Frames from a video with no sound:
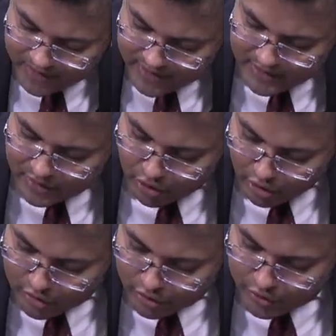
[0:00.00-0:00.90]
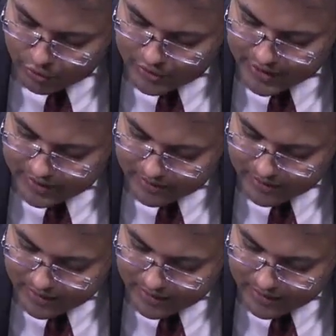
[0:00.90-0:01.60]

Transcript: It is also used in